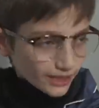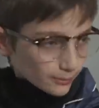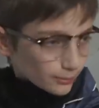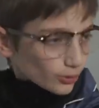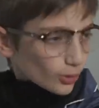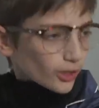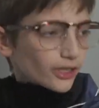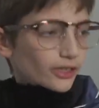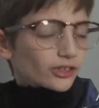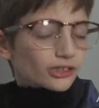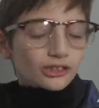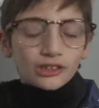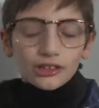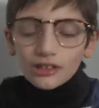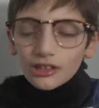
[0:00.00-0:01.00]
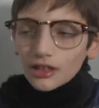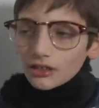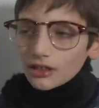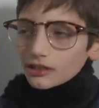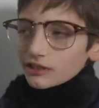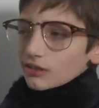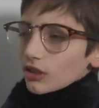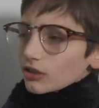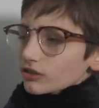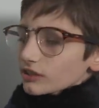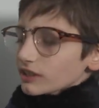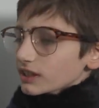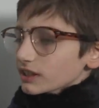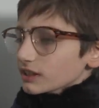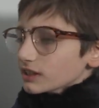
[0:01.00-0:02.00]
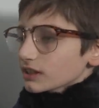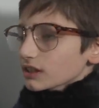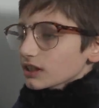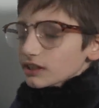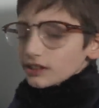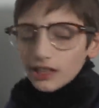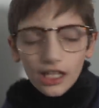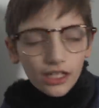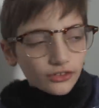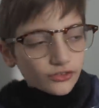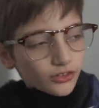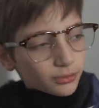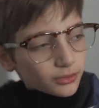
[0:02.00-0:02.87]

important. Let's all just listen to Cassandra,